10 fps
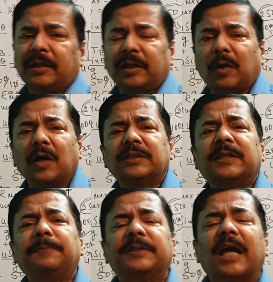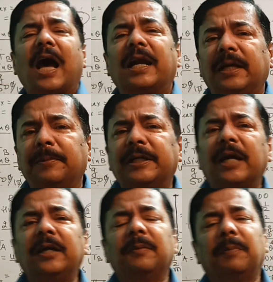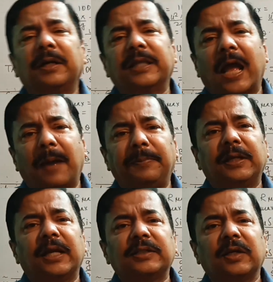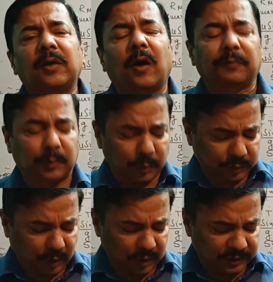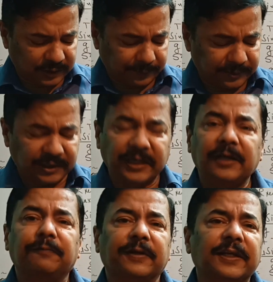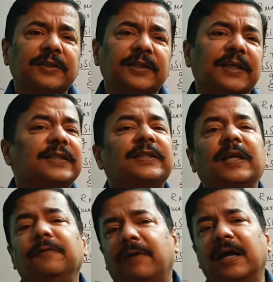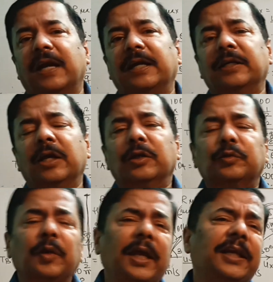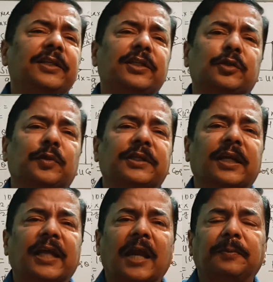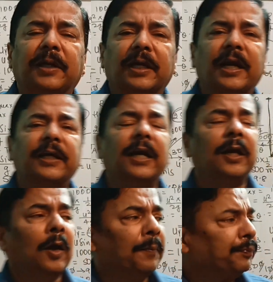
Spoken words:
The concepts are limited, but the application of those concepts in physics is infinite. So any situation can be created.